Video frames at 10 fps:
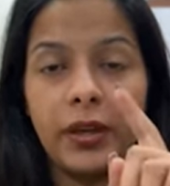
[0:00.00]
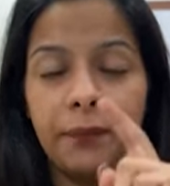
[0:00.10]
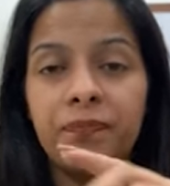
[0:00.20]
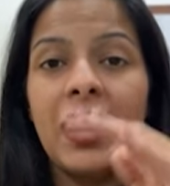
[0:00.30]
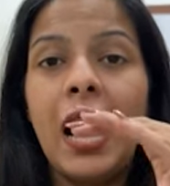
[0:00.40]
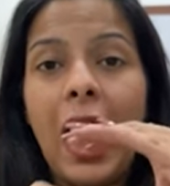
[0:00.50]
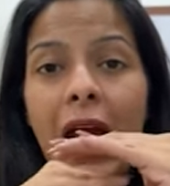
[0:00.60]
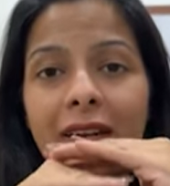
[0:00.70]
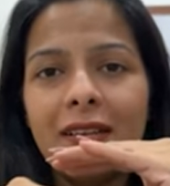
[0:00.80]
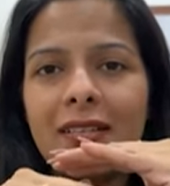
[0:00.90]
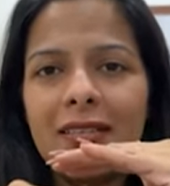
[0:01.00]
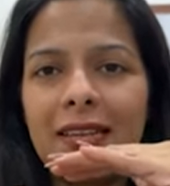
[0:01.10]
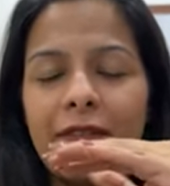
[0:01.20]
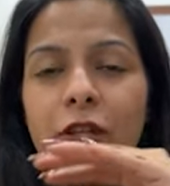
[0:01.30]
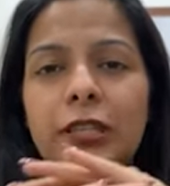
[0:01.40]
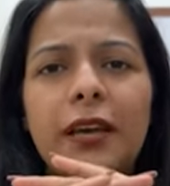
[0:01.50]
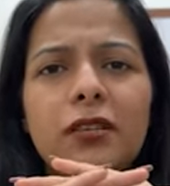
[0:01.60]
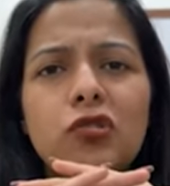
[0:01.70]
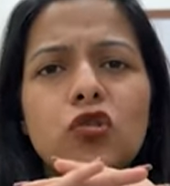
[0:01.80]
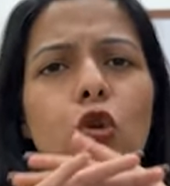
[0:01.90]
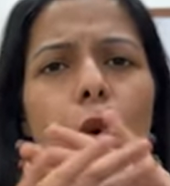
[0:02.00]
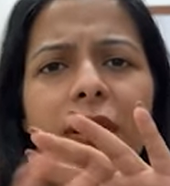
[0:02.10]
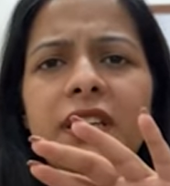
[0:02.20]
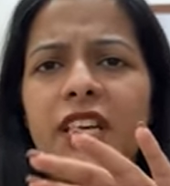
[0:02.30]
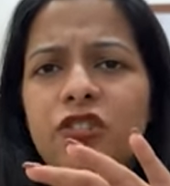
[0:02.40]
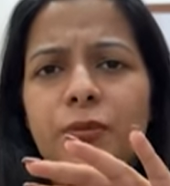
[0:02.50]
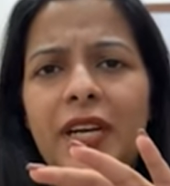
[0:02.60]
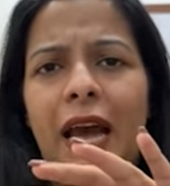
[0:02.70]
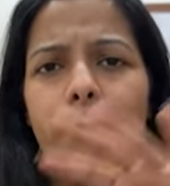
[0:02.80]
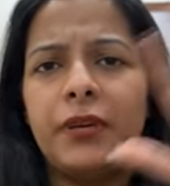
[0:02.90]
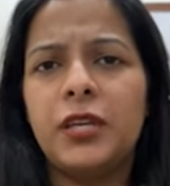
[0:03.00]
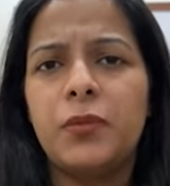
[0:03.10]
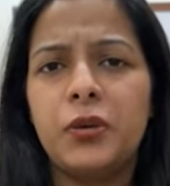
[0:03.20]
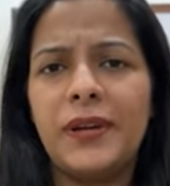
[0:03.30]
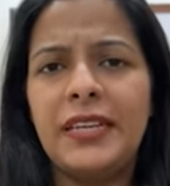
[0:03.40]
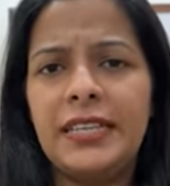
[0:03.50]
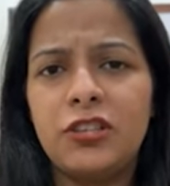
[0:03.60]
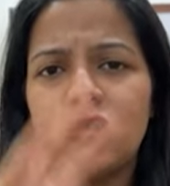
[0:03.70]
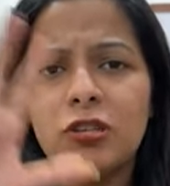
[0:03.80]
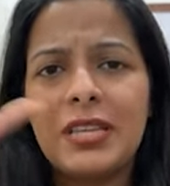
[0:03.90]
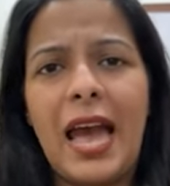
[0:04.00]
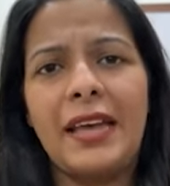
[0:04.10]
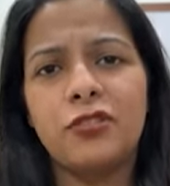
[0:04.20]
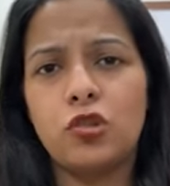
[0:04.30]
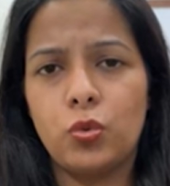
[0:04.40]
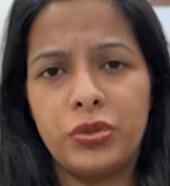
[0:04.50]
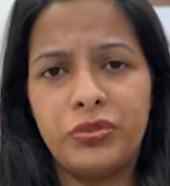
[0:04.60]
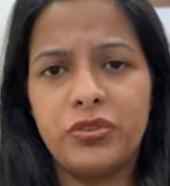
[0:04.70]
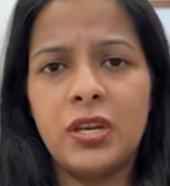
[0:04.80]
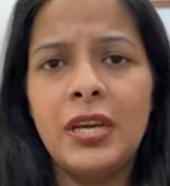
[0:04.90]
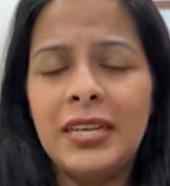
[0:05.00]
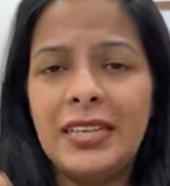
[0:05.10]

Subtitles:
Okay, under this level there is no engagement happening between teachers and students.